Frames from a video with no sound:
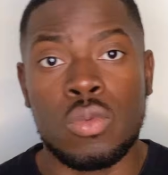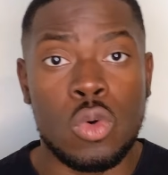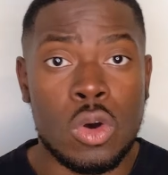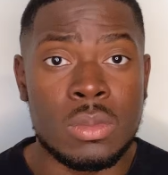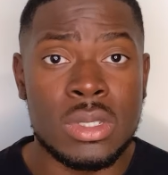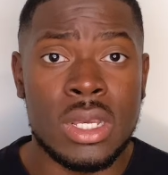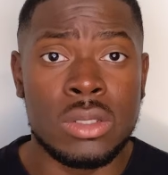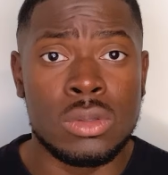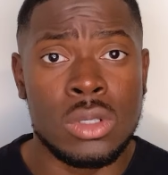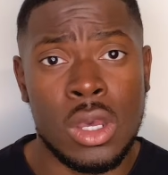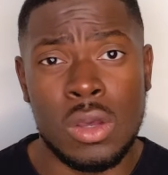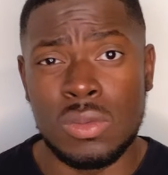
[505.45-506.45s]
warm skin
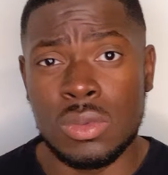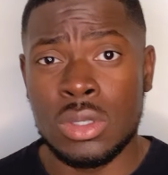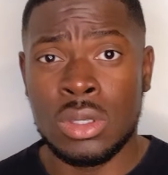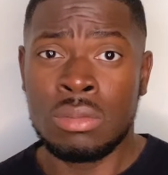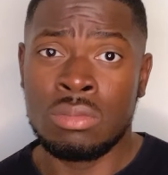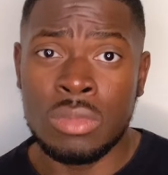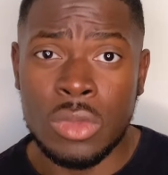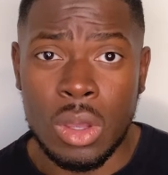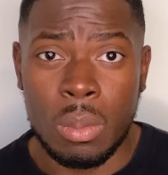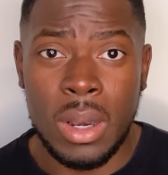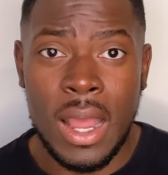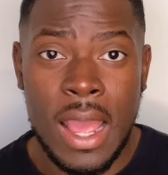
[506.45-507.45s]
tones, you're
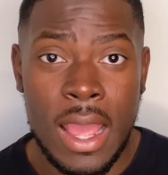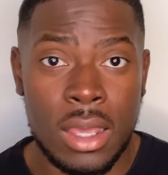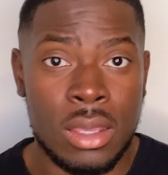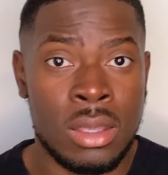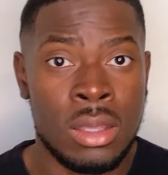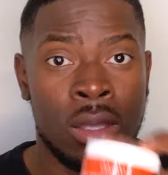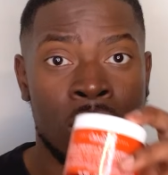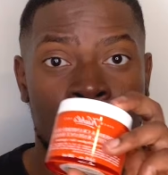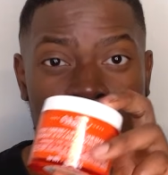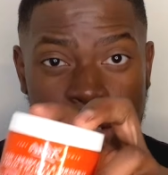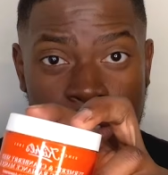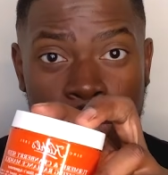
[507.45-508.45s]
black.
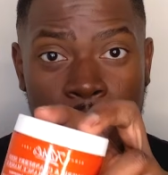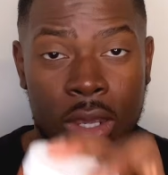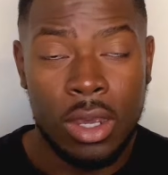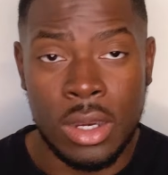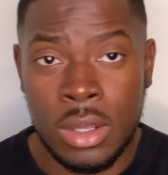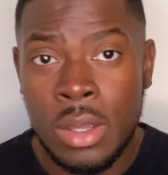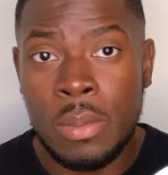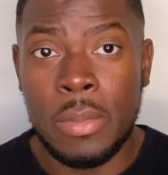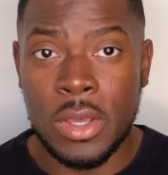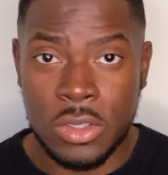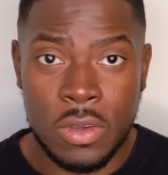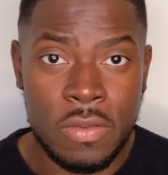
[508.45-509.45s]
This is really good.
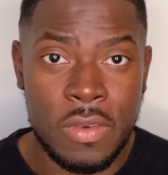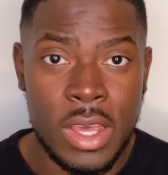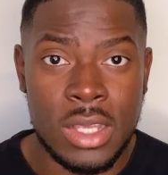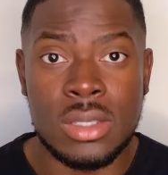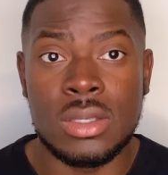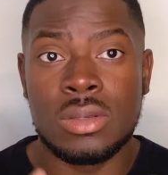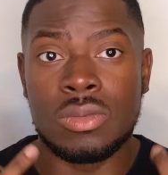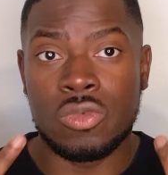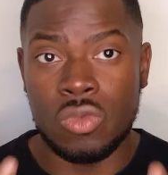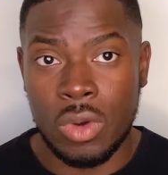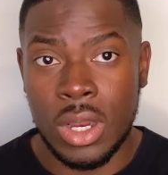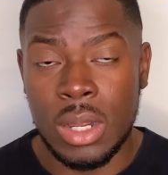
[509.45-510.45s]
Makes your face
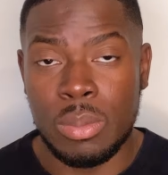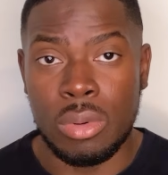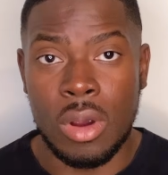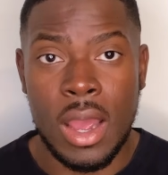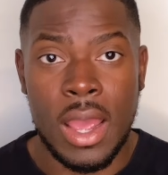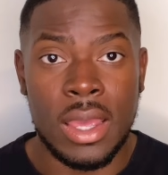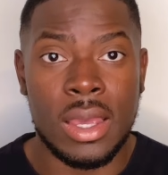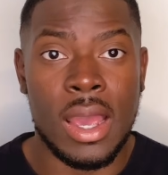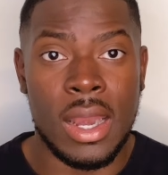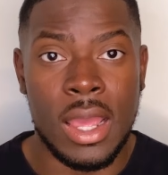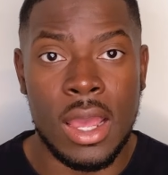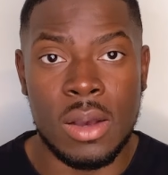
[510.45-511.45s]
really bright,
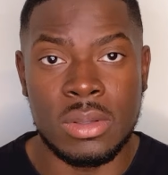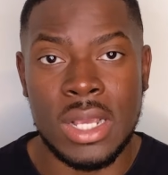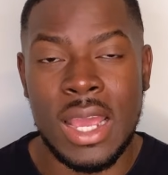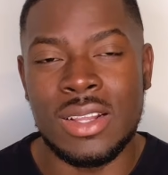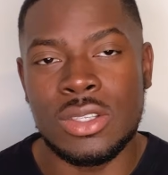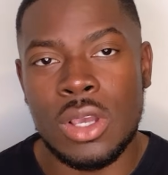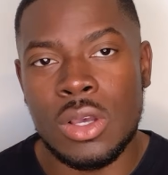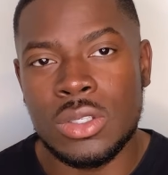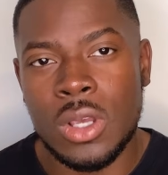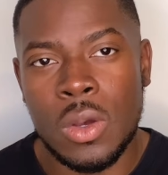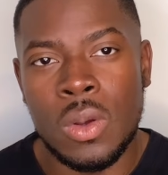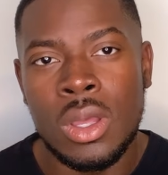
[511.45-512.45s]
kind of helps. And it's
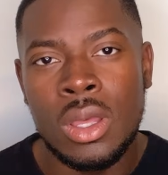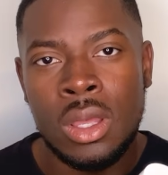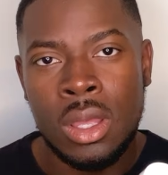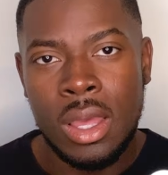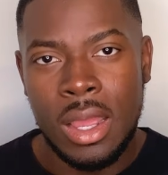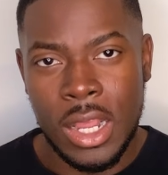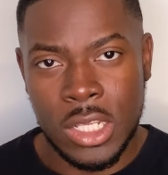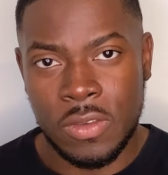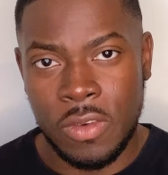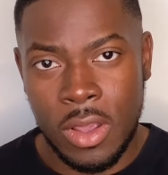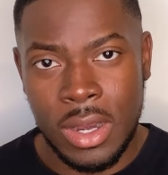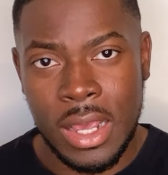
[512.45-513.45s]
also an
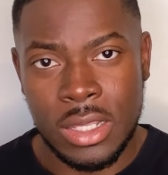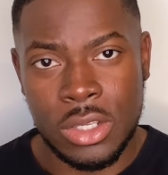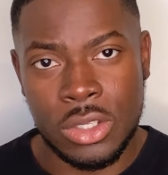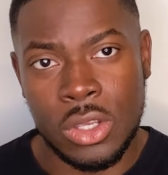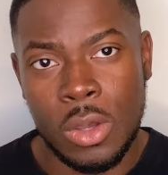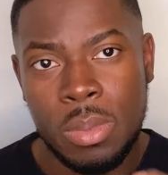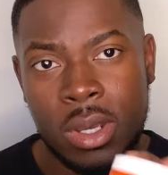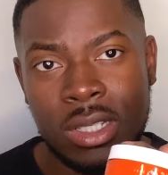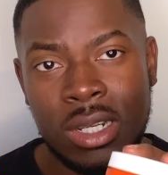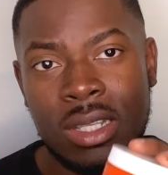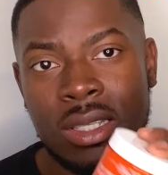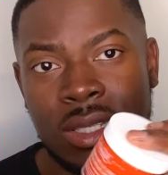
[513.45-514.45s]
exfoliator. So because
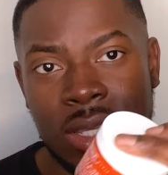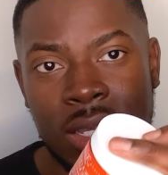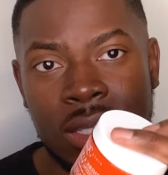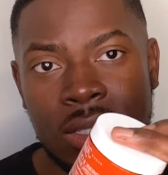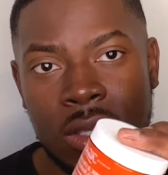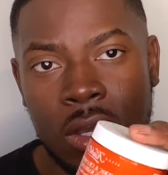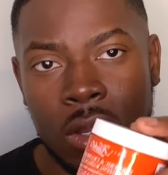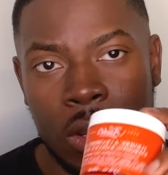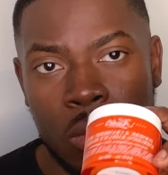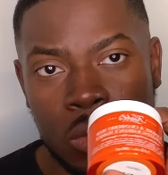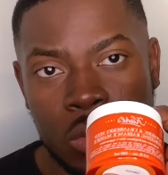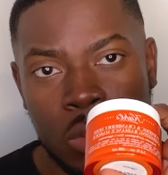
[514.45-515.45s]
of the seeds on it,
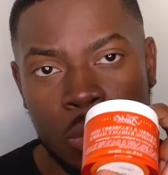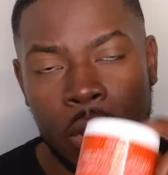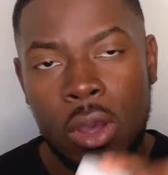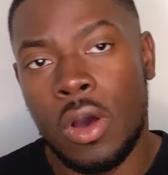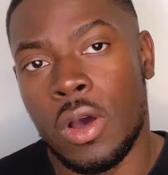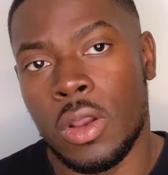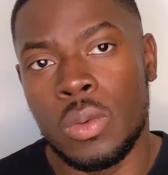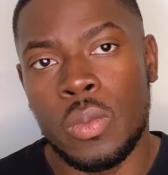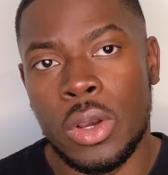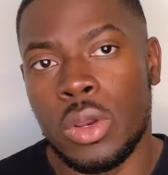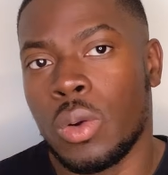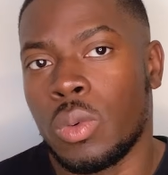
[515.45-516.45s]
once you put it on,
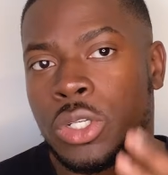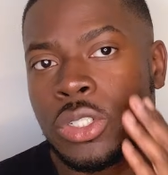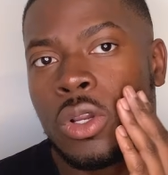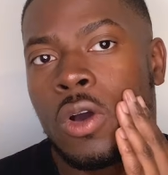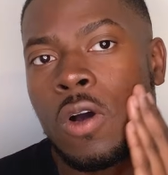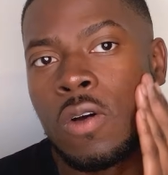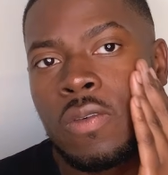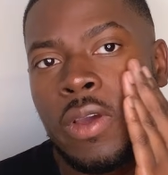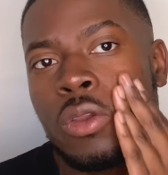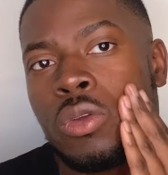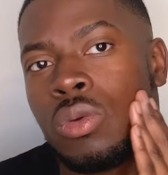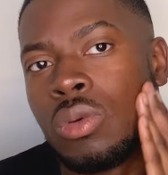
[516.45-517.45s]
when you're washing it off
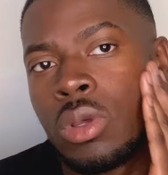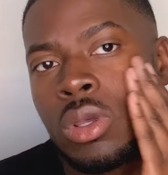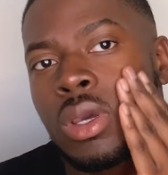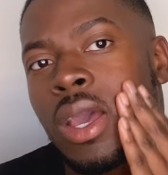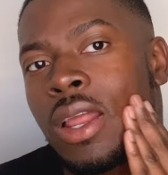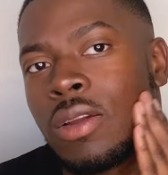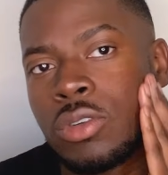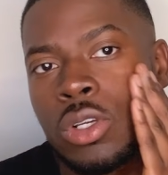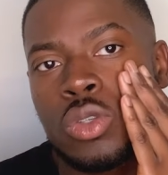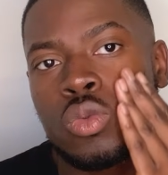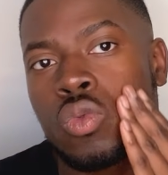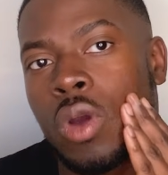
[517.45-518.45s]
and you kind of
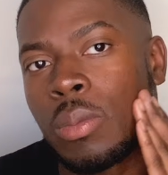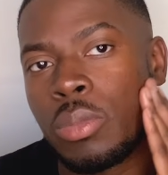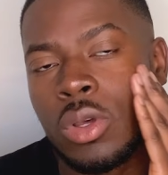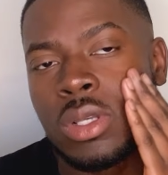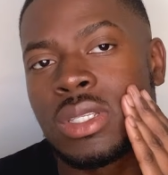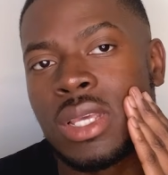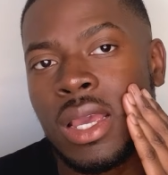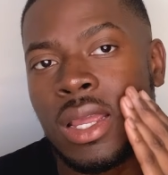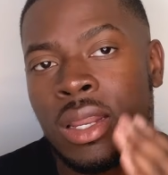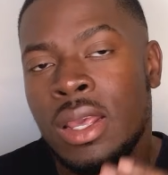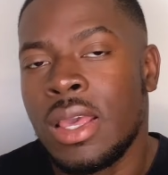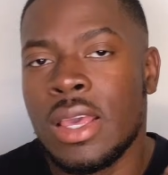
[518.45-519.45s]
just rub your
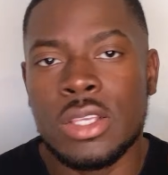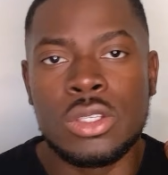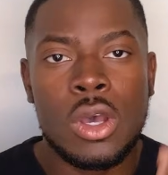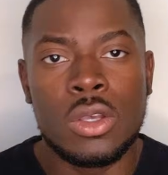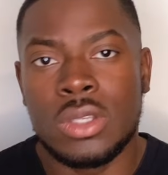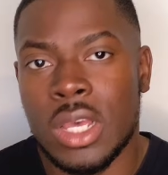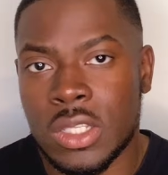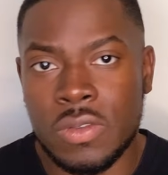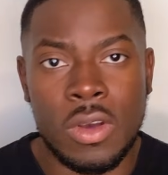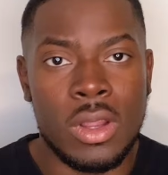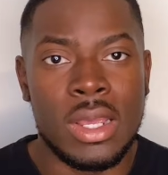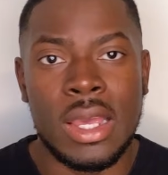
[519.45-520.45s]
skin, it's also
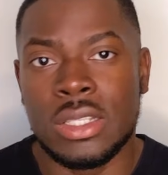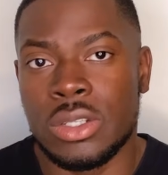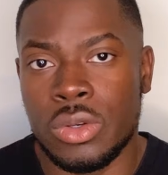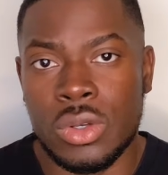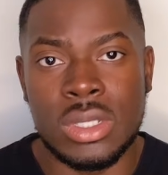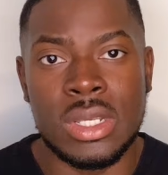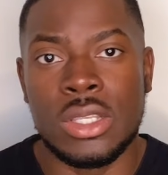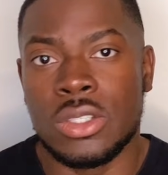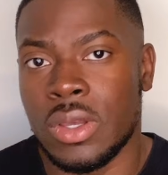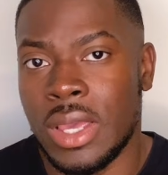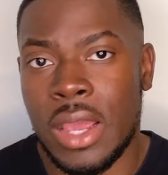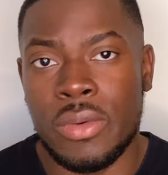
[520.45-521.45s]
exfoliating your skin,
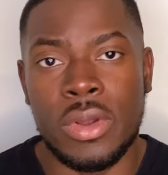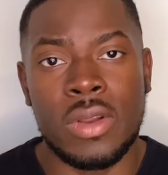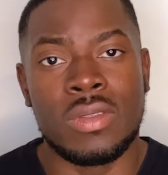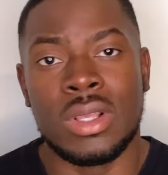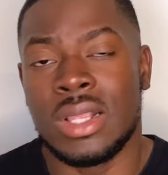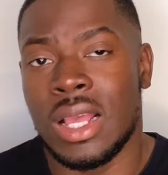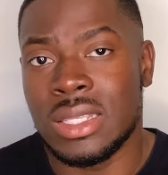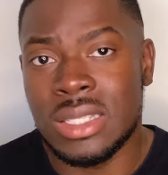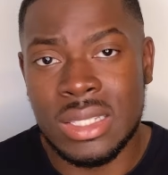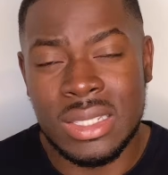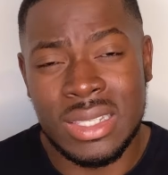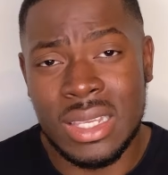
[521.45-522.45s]
so getting rid of the dead
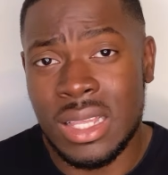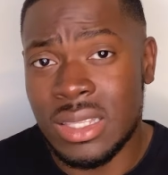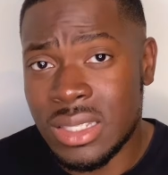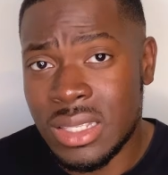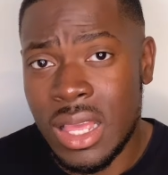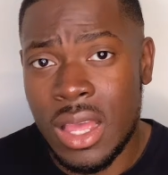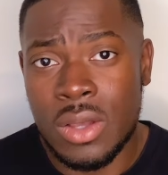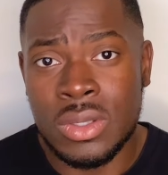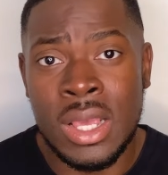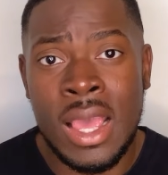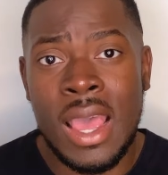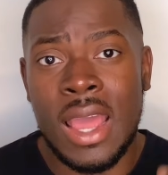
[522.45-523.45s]
skin cells,
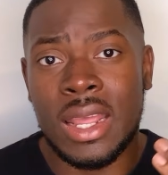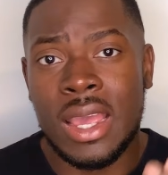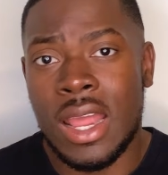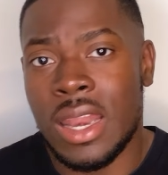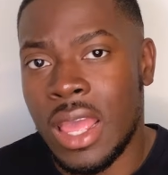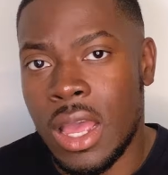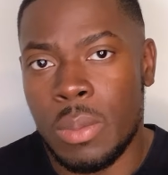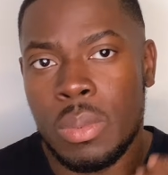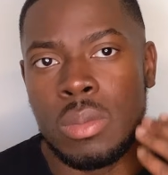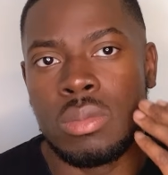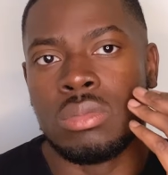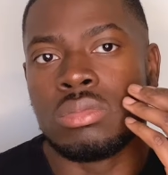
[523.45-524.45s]
and it kind of
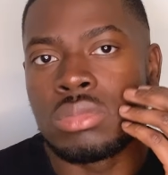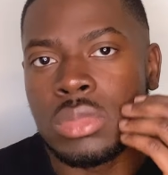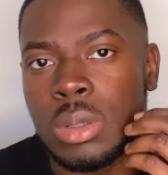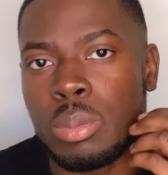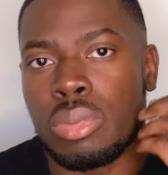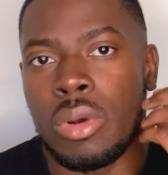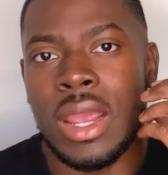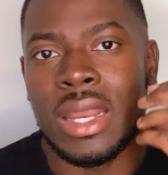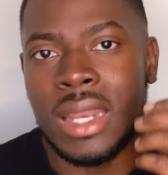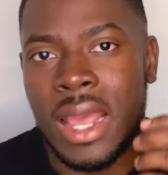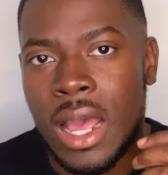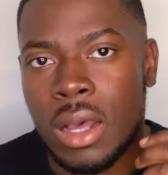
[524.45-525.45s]
helping to break
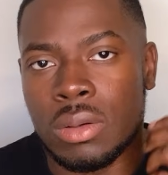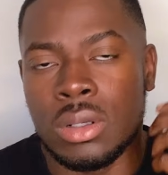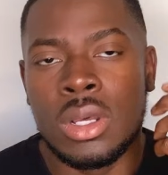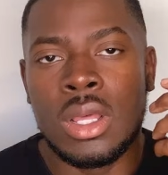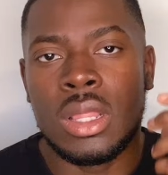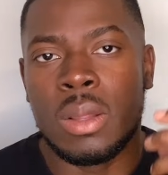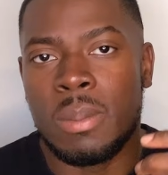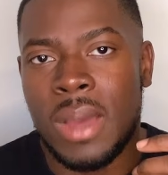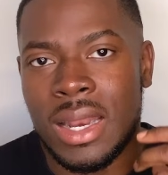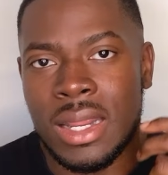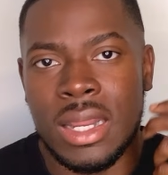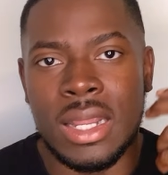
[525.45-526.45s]
down the
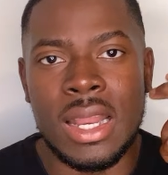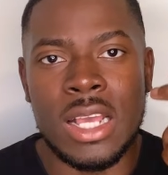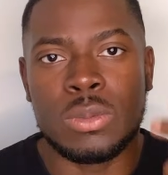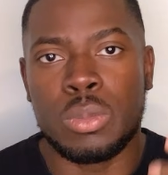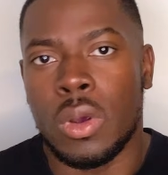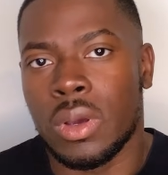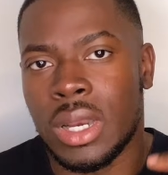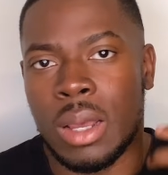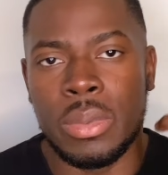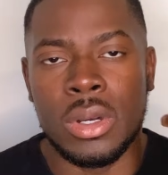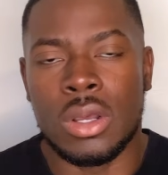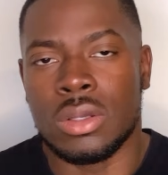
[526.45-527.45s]
melanin that's broken
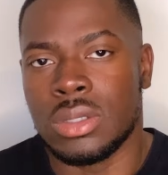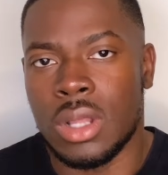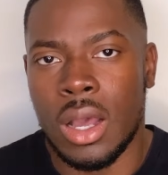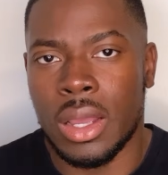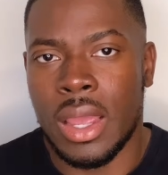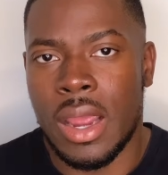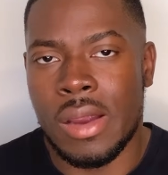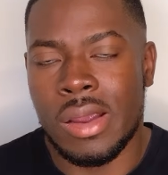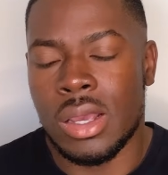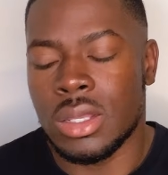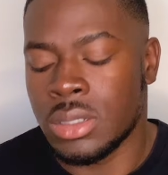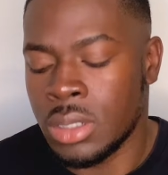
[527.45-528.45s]
up in those dark
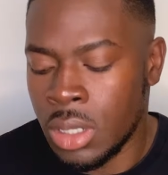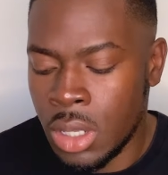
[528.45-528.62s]
areas.